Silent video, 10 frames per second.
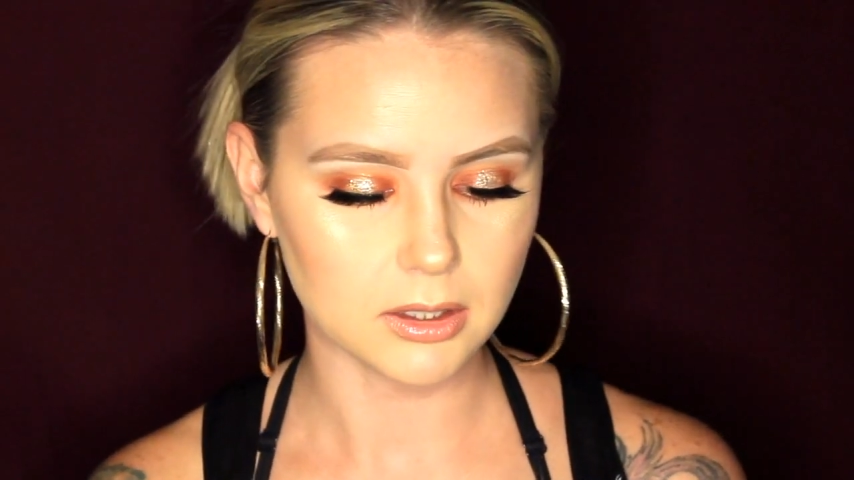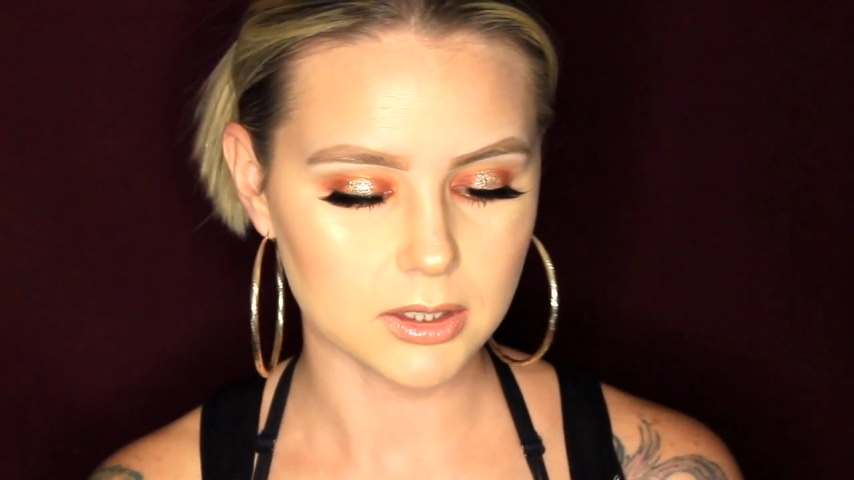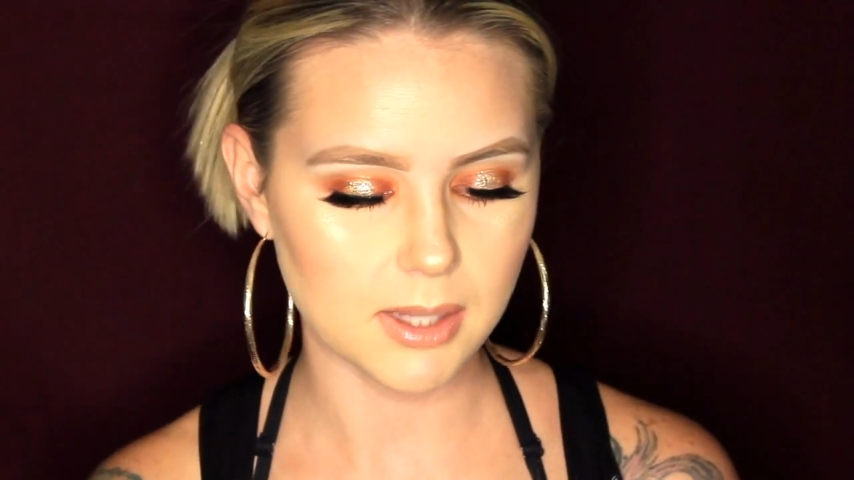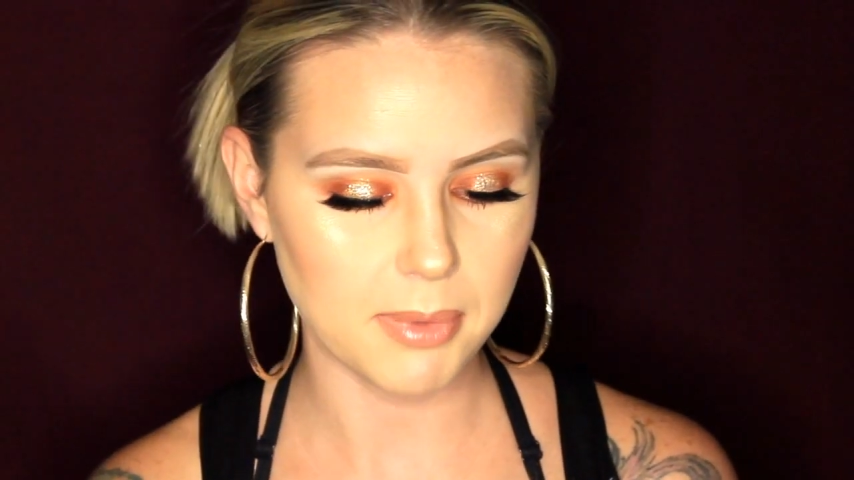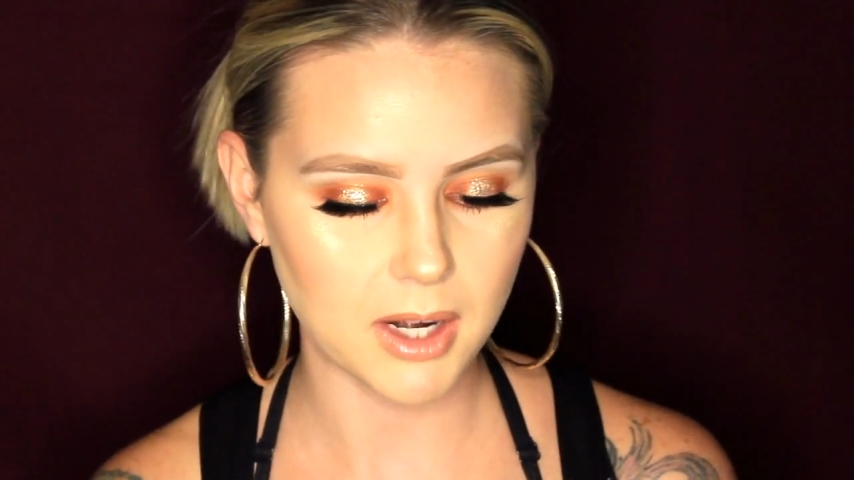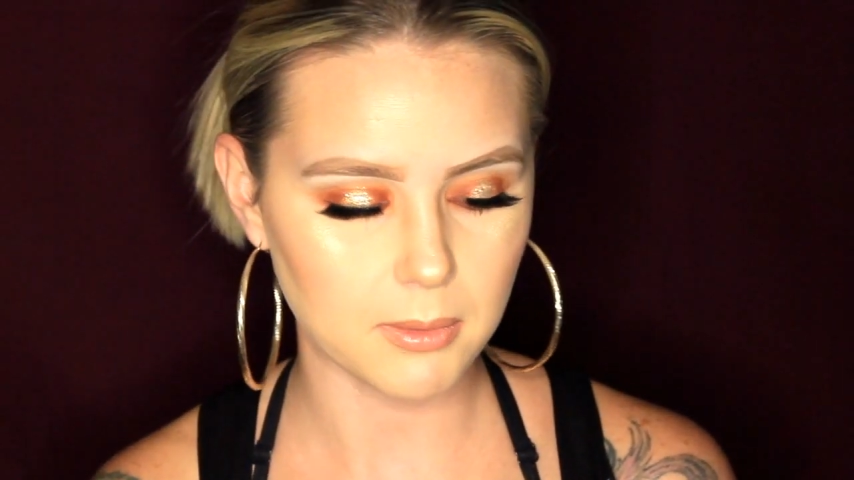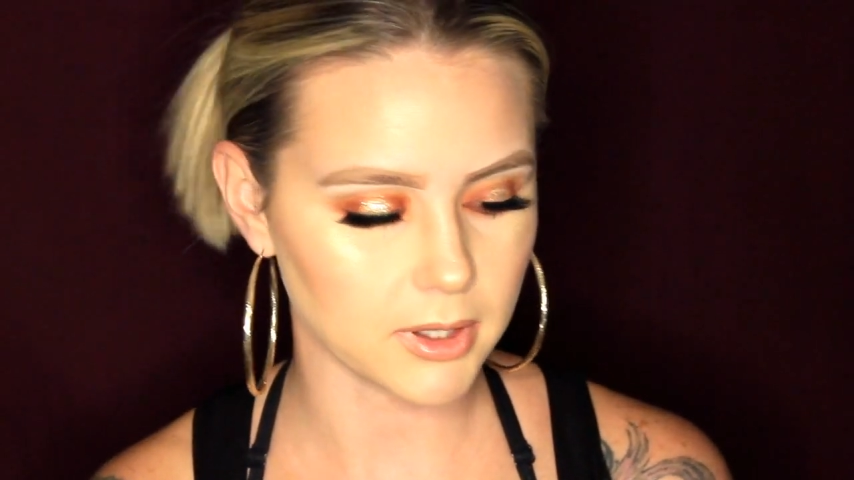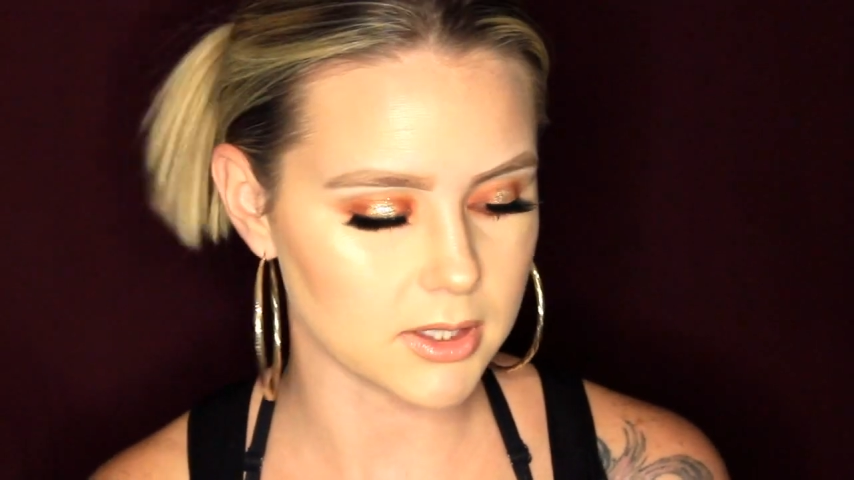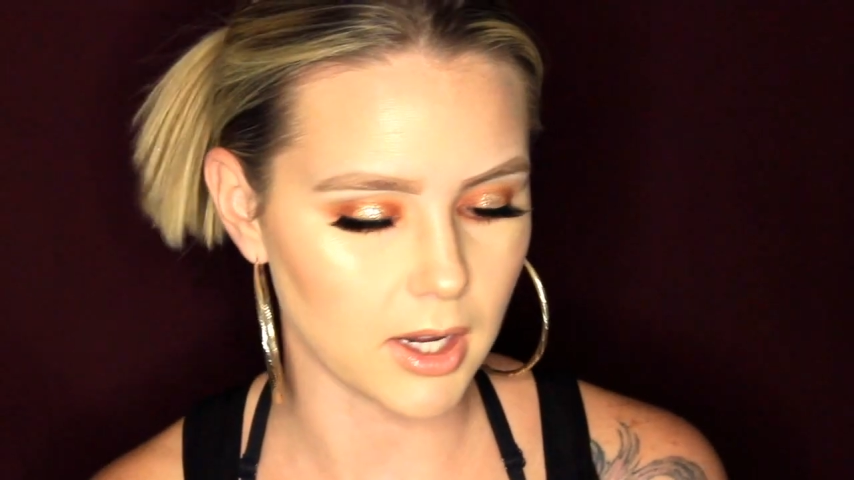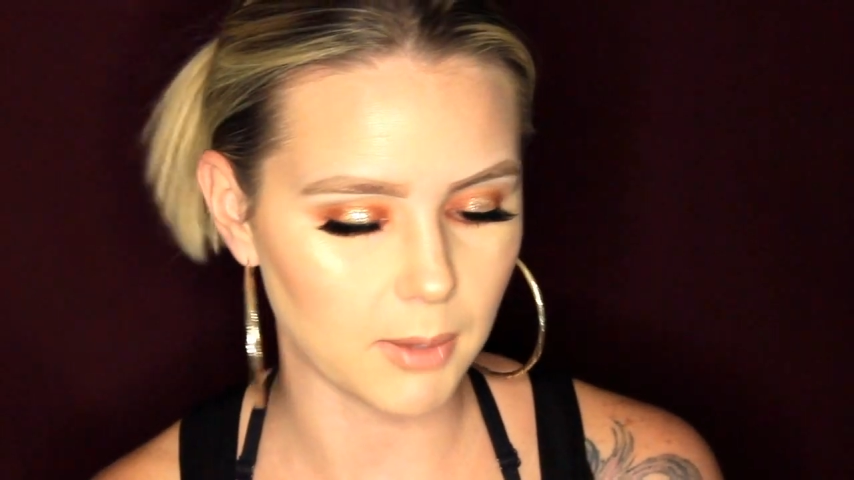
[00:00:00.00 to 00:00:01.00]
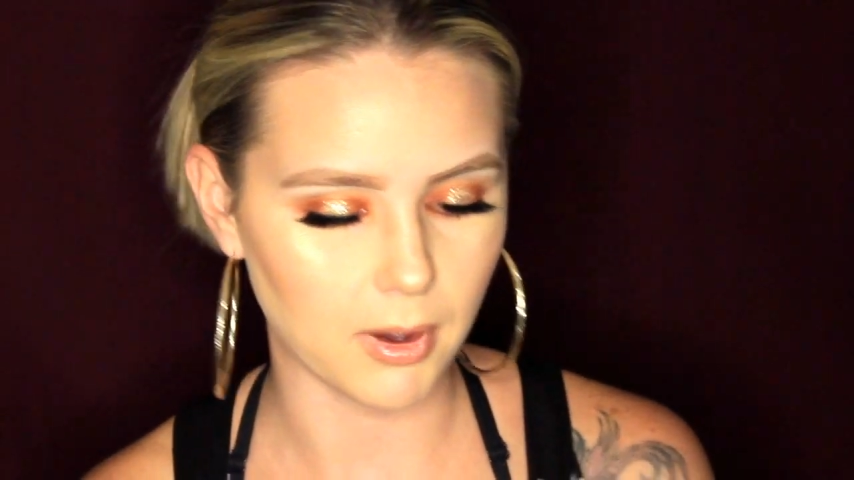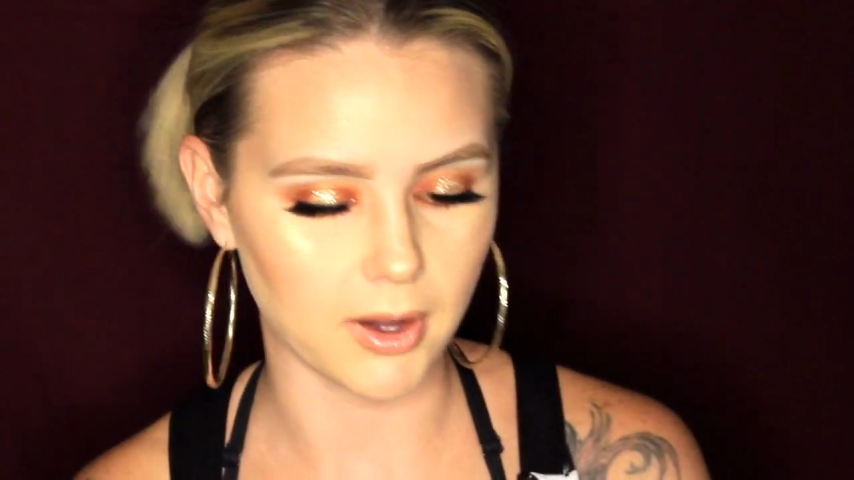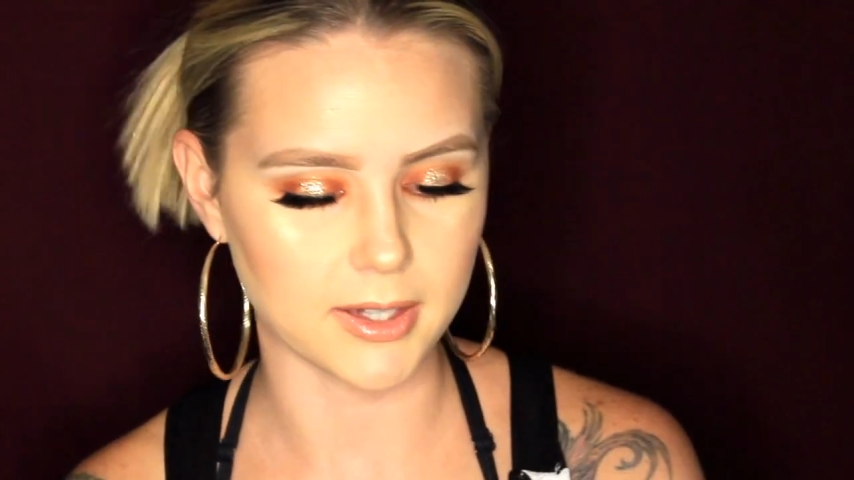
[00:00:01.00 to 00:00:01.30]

Something I want to talk about,